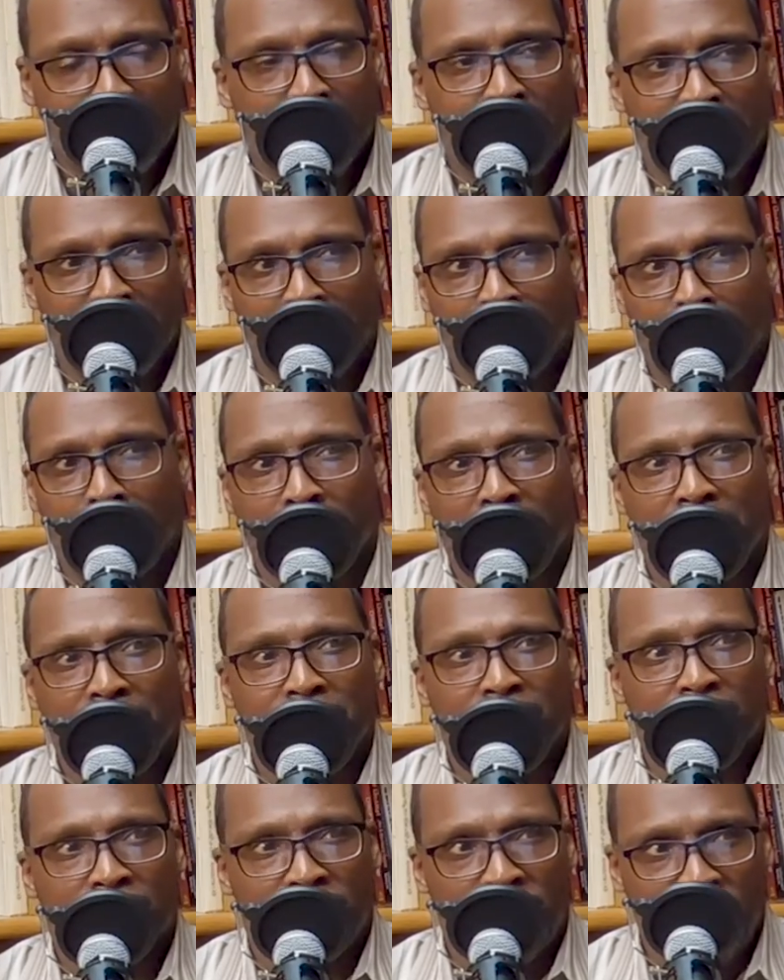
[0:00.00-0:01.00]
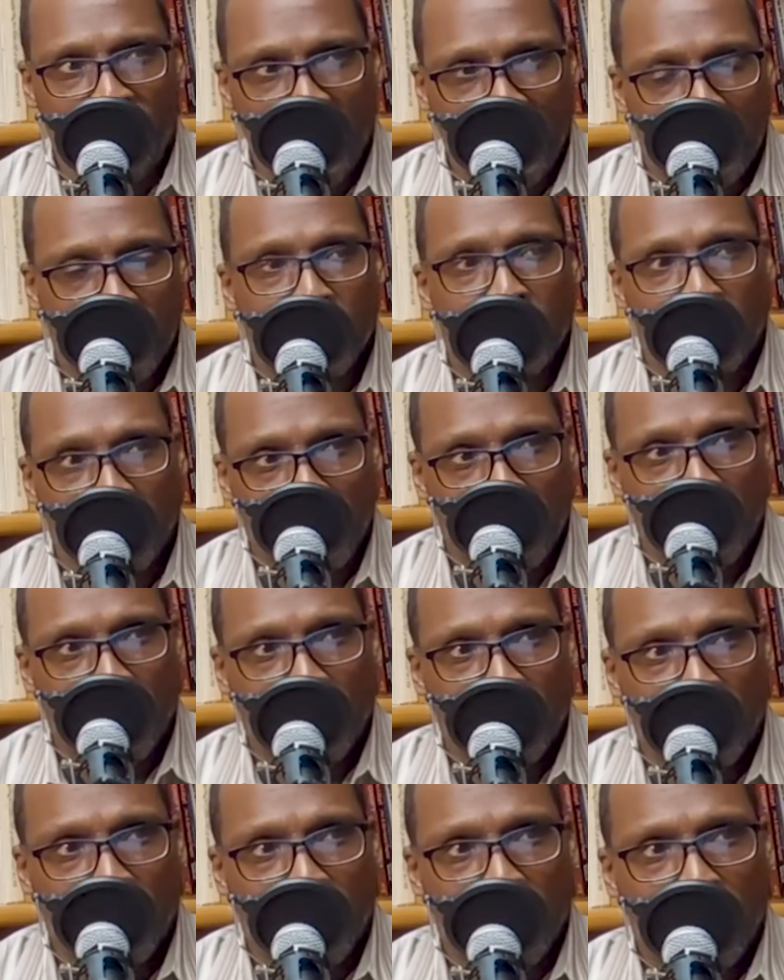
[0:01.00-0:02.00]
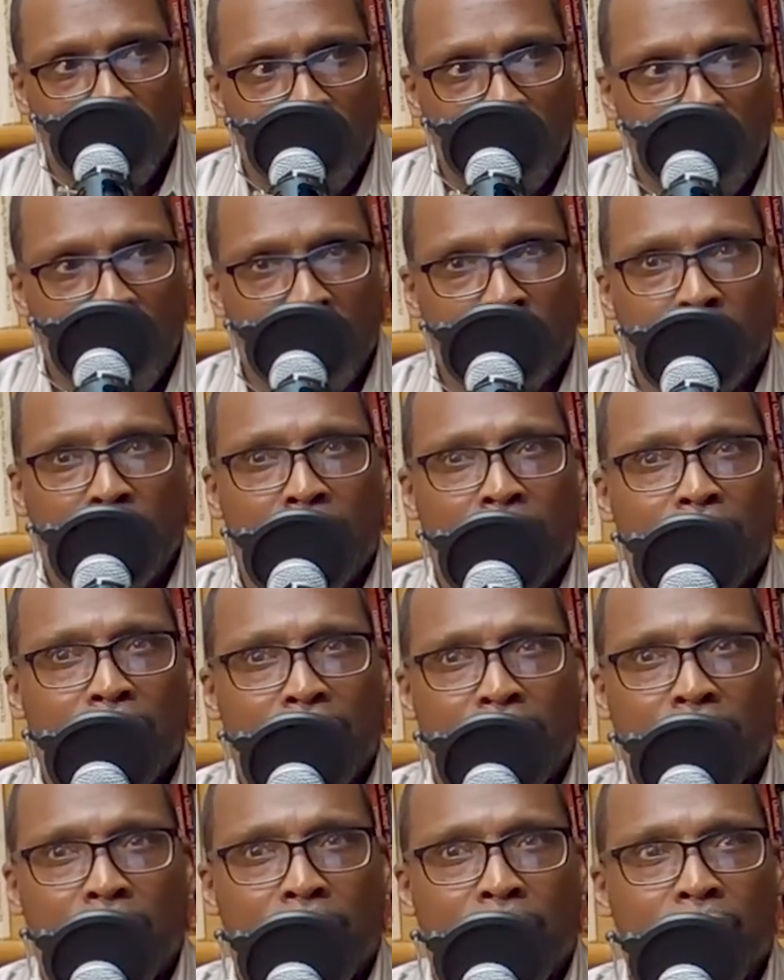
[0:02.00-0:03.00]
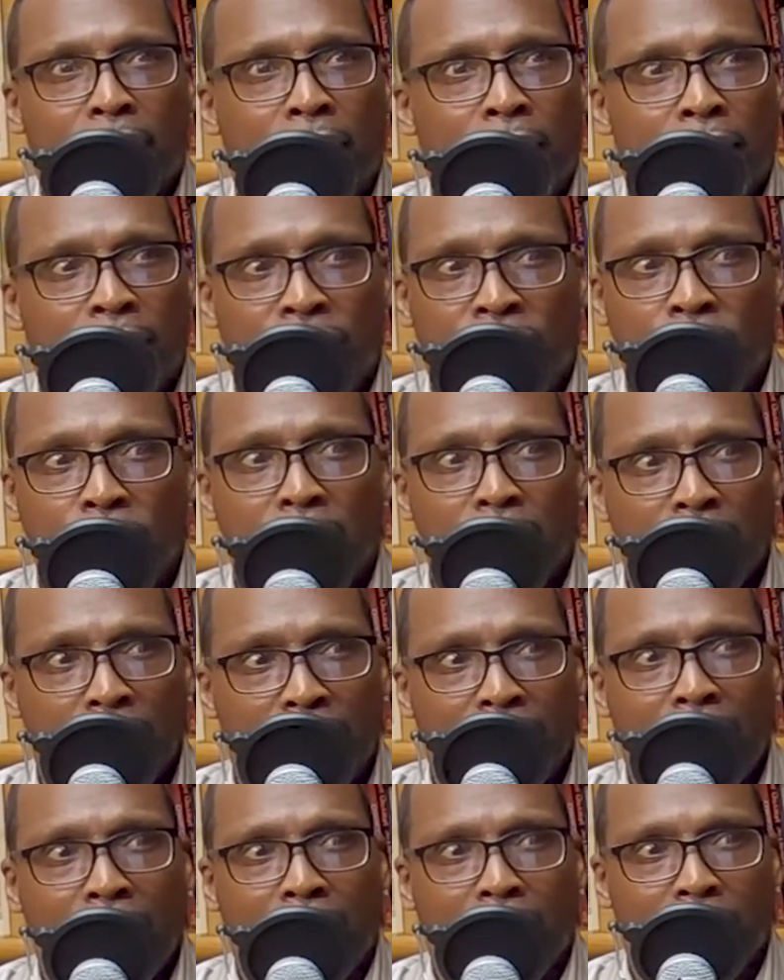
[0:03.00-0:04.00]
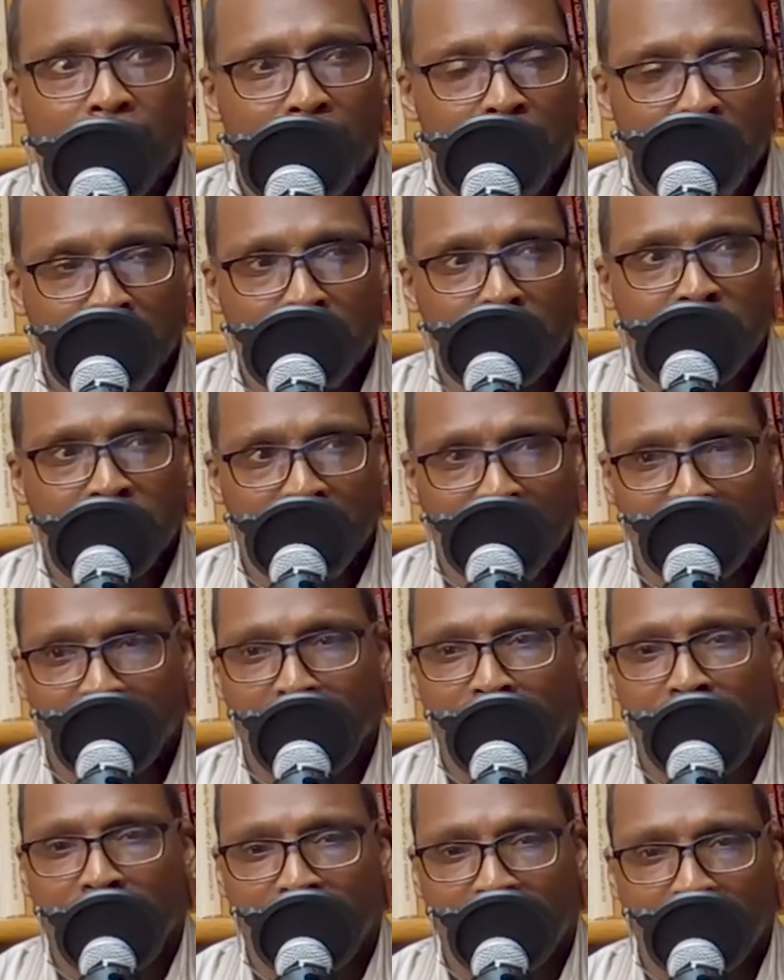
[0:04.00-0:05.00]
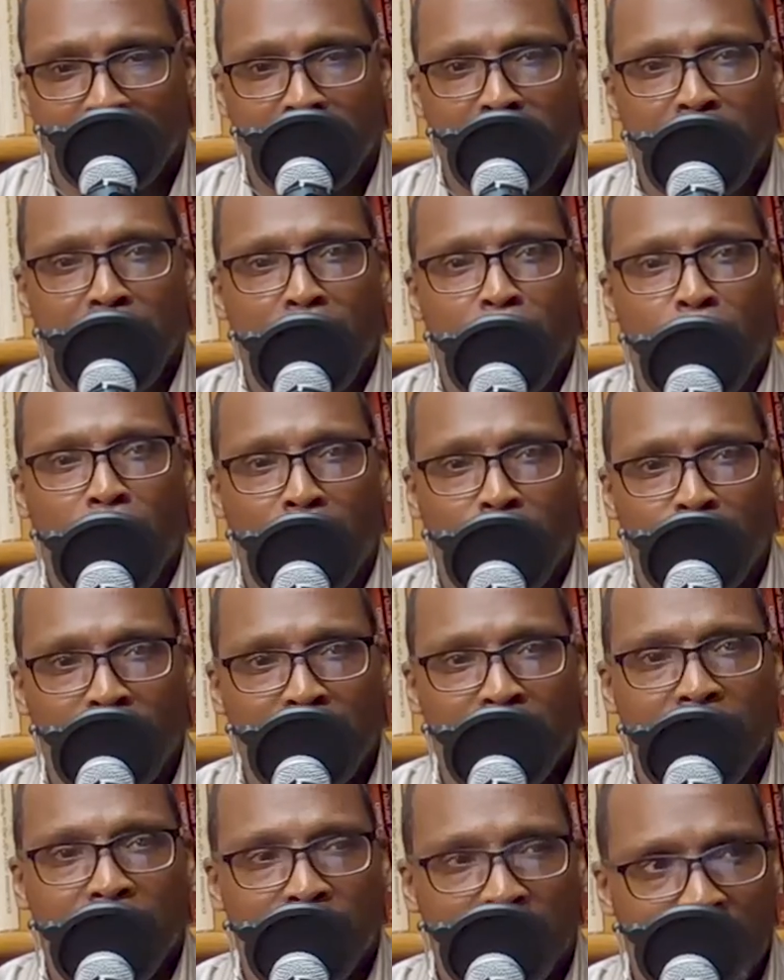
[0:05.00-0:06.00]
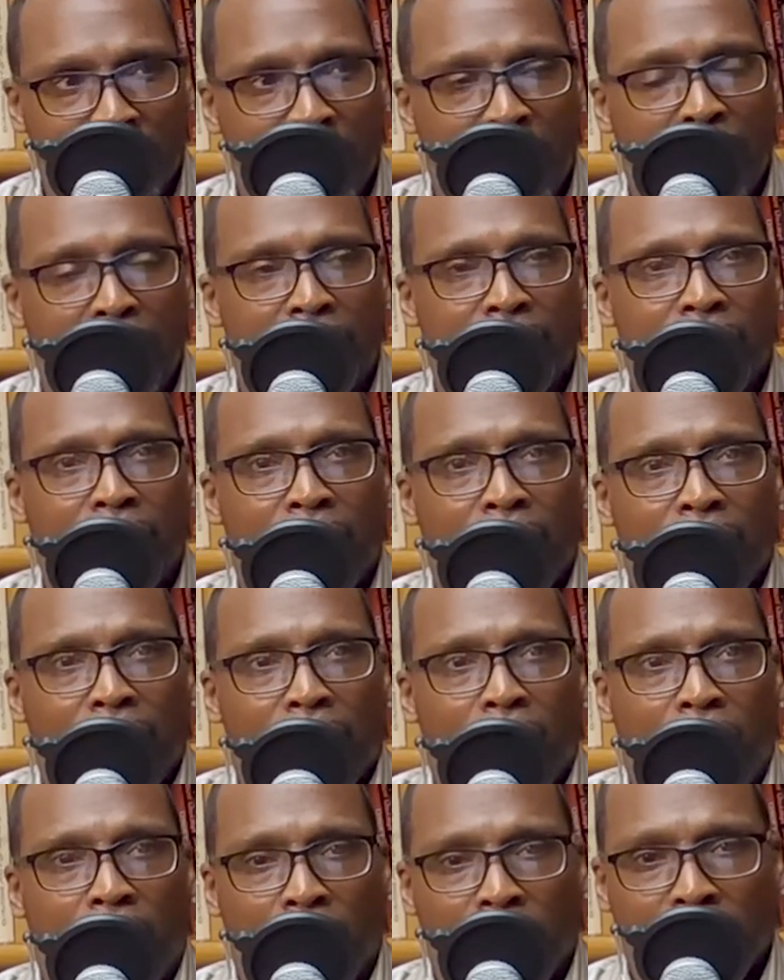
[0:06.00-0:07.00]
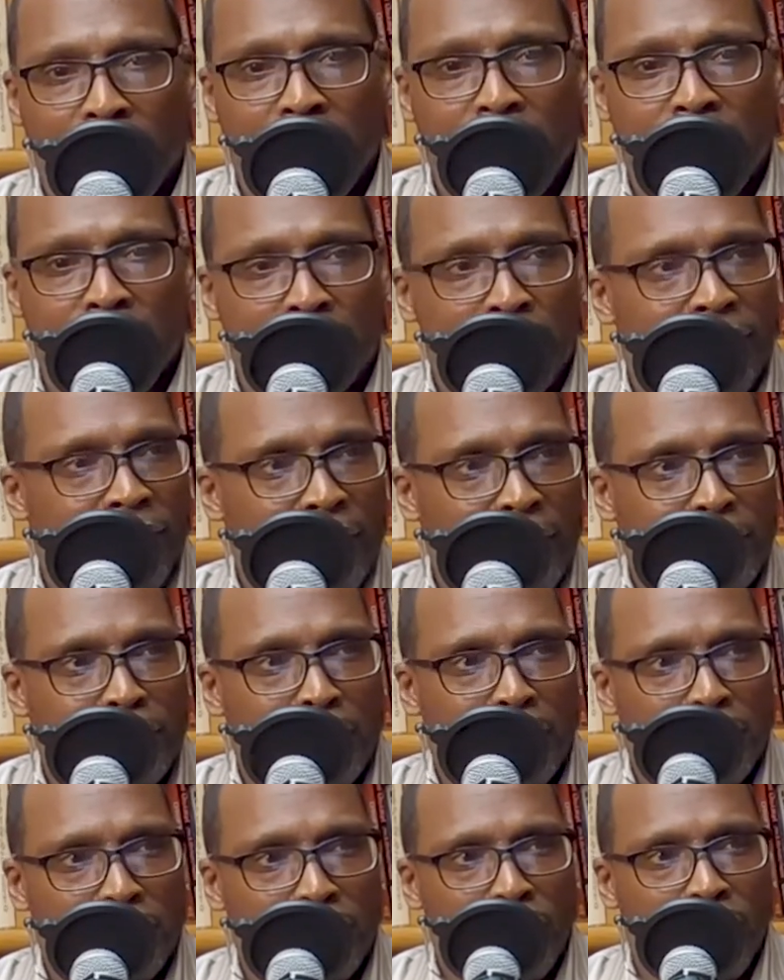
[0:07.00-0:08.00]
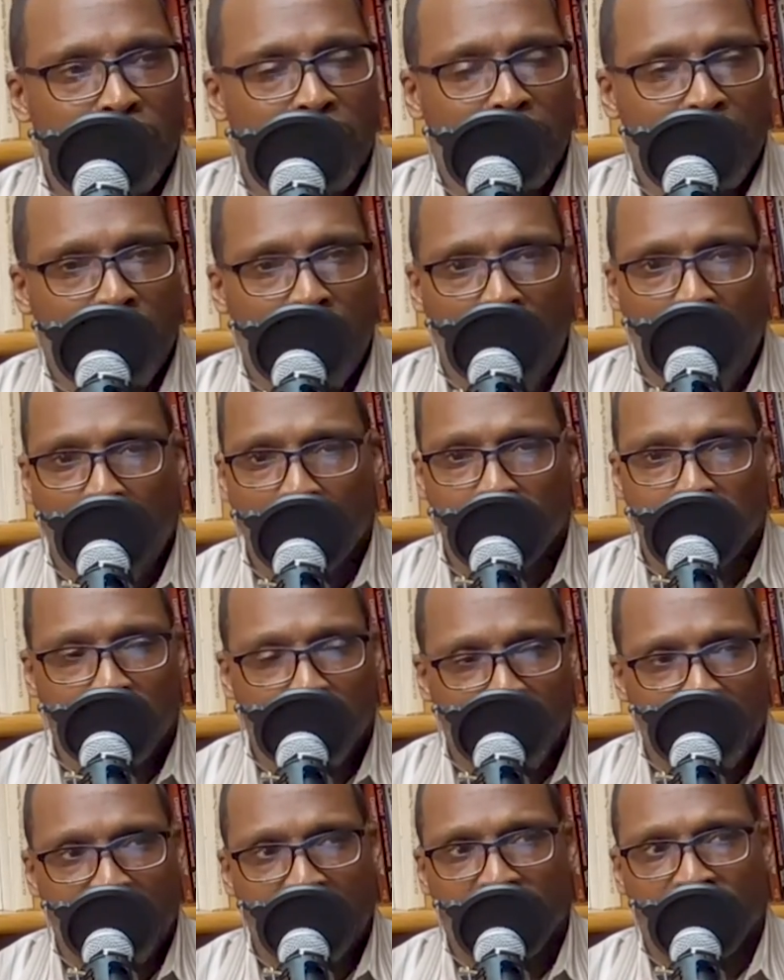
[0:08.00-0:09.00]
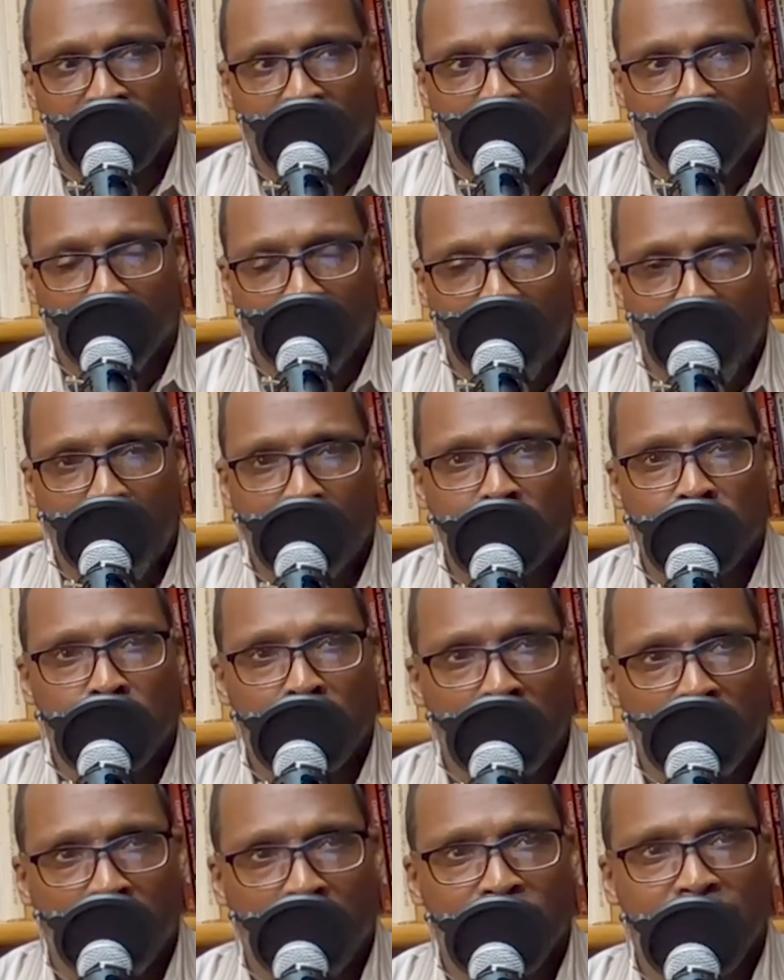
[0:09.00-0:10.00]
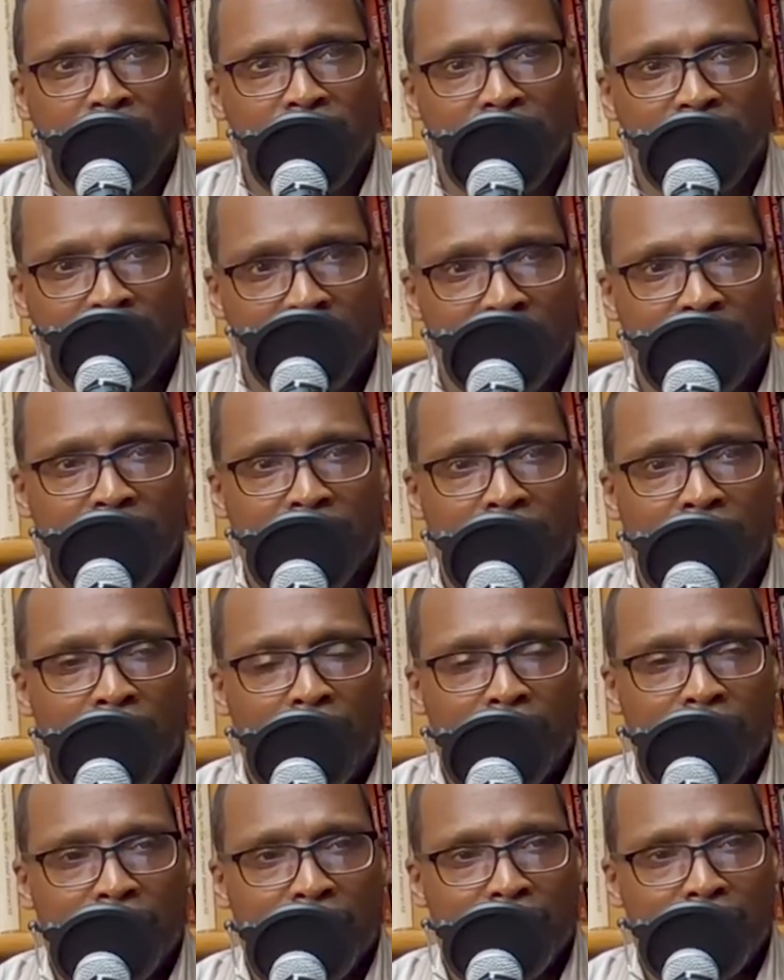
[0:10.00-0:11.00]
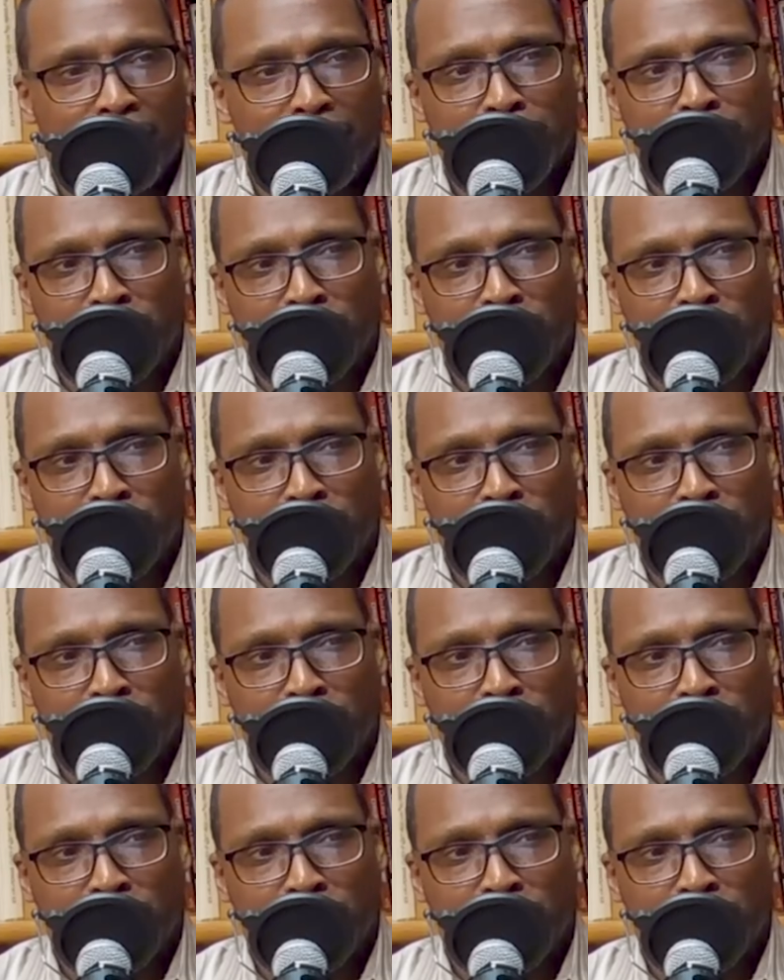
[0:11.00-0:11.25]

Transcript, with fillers: coming right. out of a place of fear. That's right. And and and and if you look at our criminal justice system, where we look at all these individuals who are incarcerated for crimes, we often think that they're